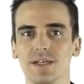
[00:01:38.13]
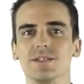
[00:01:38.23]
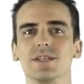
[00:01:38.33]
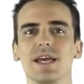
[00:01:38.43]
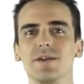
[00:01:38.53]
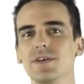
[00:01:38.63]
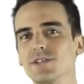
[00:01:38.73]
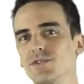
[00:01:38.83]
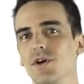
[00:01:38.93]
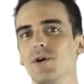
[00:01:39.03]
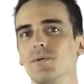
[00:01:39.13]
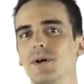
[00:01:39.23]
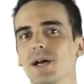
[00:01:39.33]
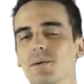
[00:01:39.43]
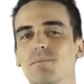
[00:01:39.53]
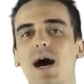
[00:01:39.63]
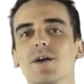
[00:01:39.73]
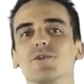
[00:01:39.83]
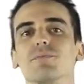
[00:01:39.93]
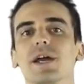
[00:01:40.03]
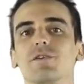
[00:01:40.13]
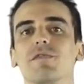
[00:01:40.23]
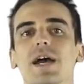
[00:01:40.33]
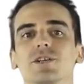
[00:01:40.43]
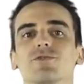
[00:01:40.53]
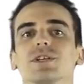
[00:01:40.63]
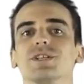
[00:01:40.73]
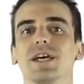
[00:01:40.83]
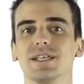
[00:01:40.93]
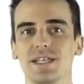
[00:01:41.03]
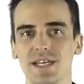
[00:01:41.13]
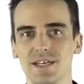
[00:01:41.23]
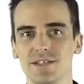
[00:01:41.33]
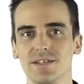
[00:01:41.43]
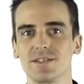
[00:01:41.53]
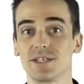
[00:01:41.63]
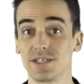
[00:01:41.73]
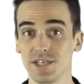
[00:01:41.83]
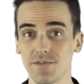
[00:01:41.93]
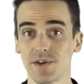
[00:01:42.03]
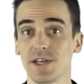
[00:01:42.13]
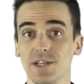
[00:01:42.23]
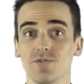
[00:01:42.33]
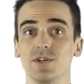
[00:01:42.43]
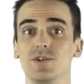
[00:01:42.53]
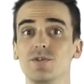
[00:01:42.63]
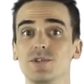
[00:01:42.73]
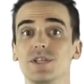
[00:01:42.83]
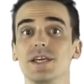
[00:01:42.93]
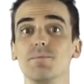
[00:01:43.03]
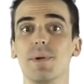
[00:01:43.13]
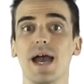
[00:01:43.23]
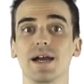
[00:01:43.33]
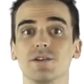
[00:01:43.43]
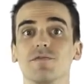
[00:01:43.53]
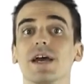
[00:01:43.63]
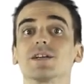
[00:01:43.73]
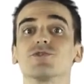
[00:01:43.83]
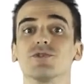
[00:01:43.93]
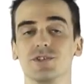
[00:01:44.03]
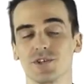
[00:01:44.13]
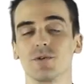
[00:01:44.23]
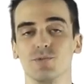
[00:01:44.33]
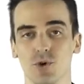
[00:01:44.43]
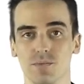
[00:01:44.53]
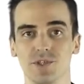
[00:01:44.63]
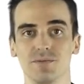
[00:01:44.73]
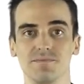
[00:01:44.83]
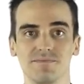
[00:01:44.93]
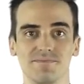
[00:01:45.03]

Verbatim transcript: Saying this though, modern manufacturing techniques significantly reduce the impact of extrinsic absorption.